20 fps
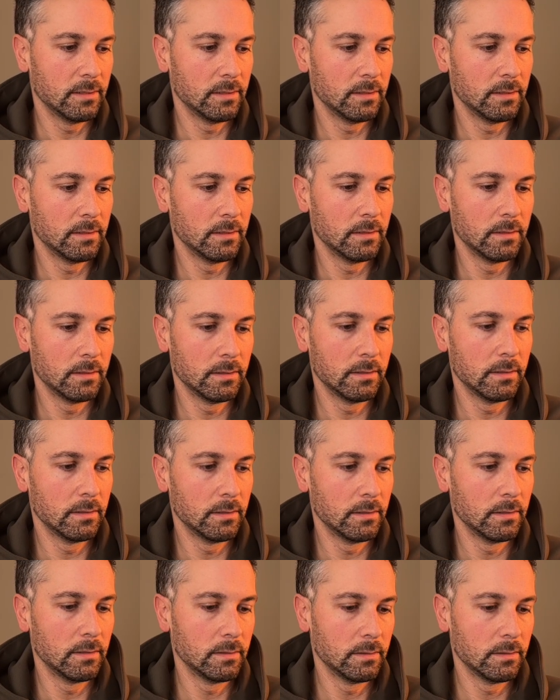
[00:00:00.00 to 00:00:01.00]

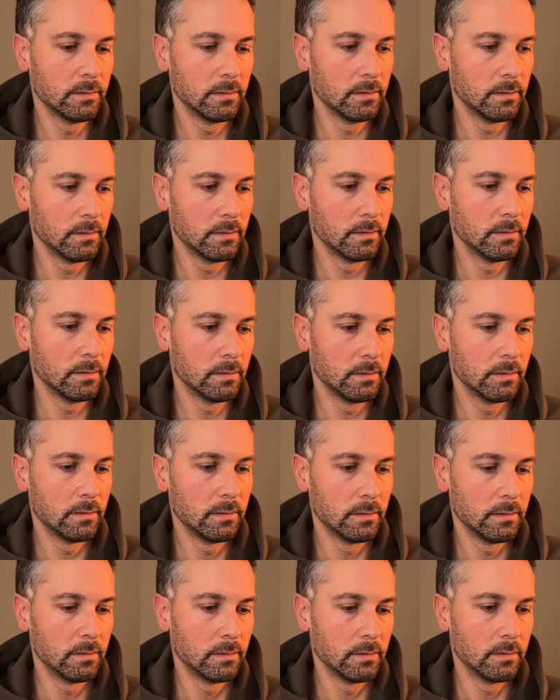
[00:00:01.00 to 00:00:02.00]

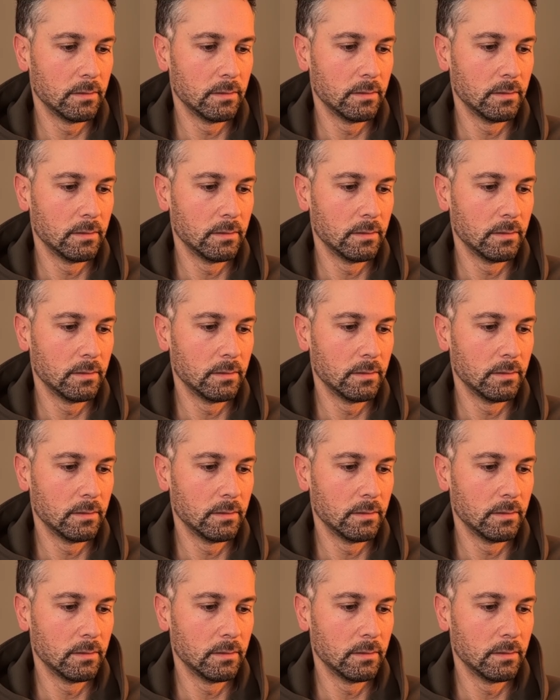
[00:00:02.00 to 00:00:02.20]
(silence)